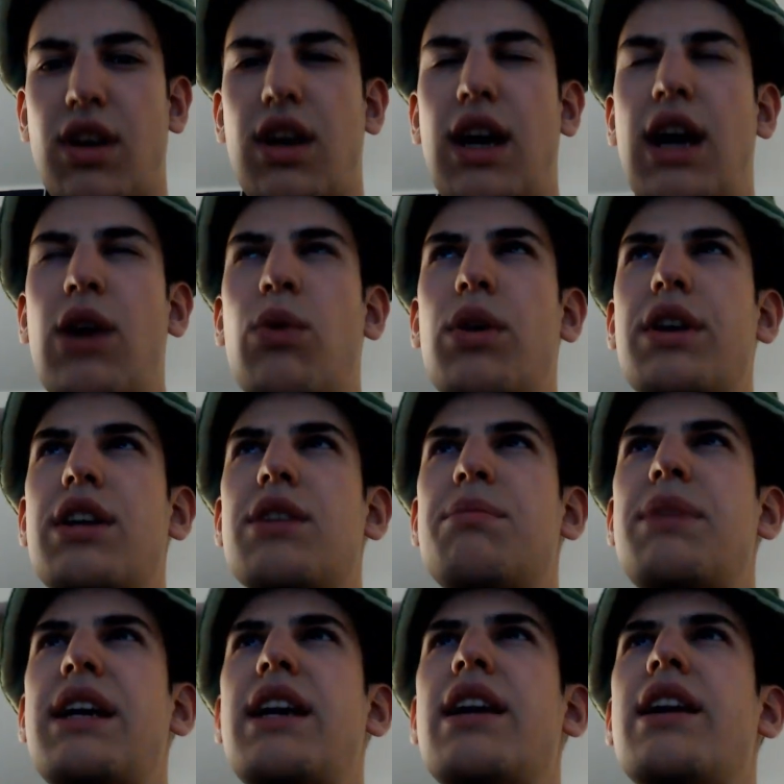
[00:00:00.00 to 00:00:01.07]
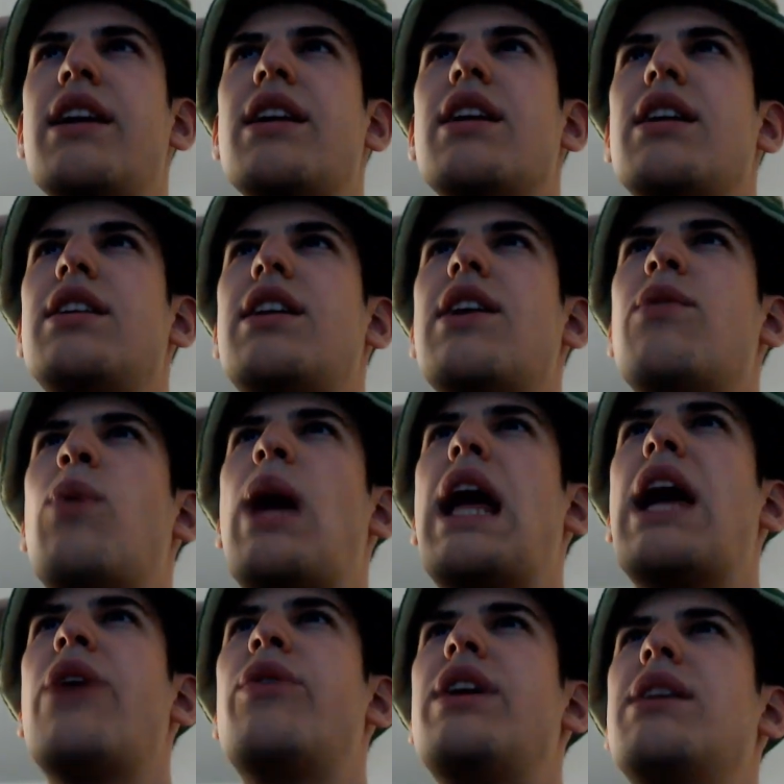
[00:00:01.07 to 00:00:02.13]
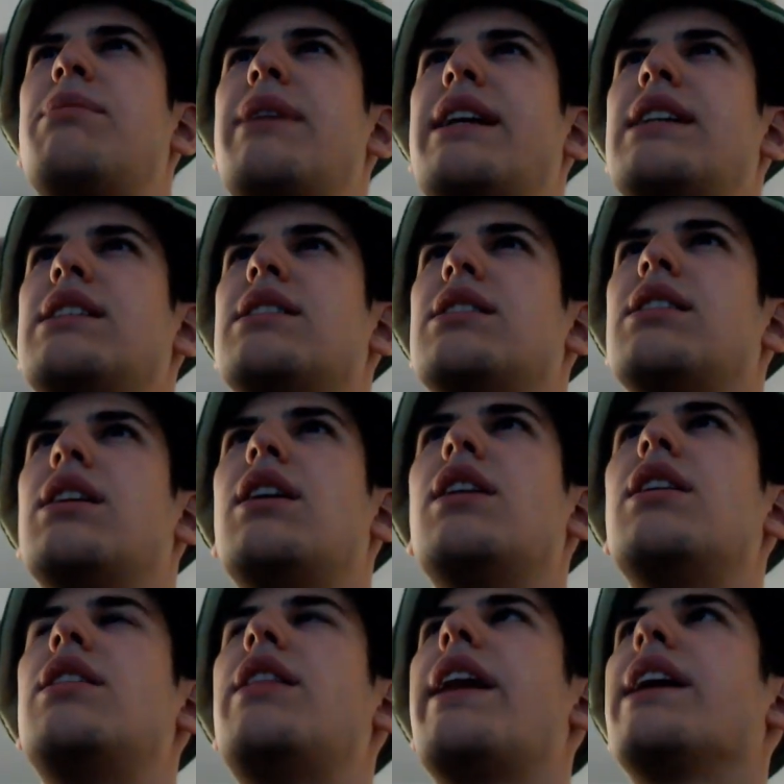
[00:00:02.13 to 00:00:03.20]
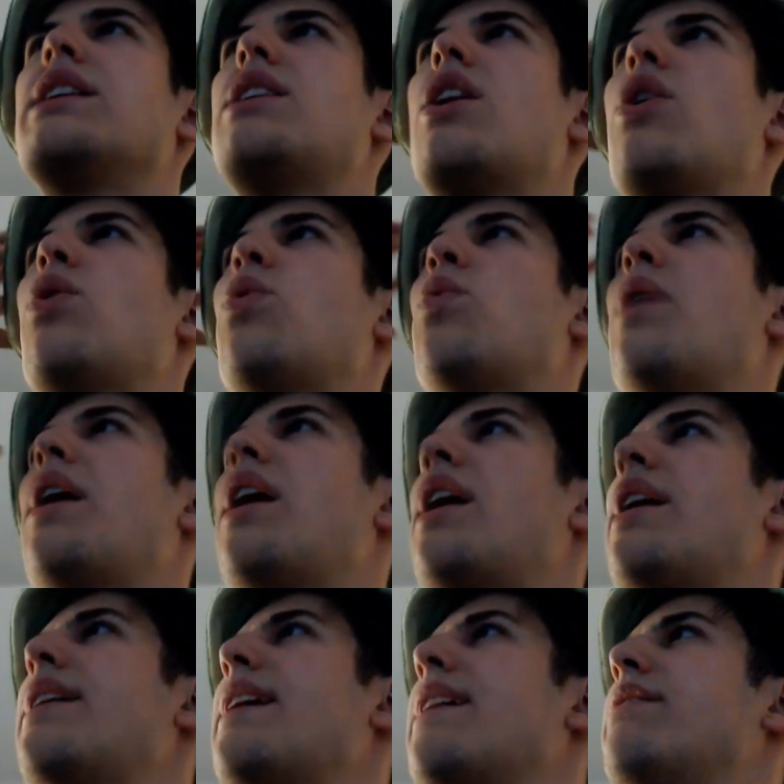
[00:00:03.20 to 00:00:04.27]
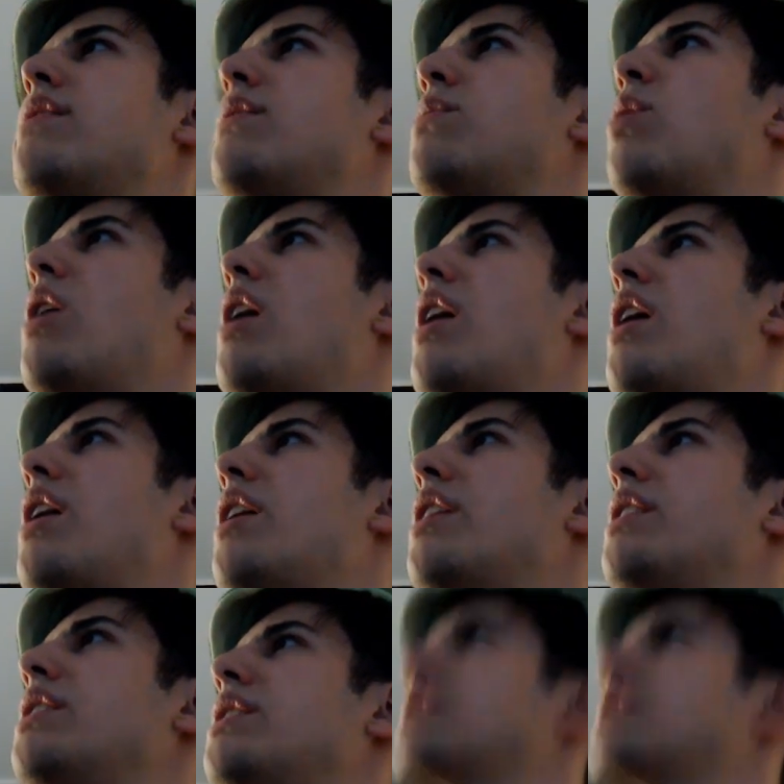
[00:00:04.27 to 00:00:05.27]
I wanna be the very best, like no one ever was.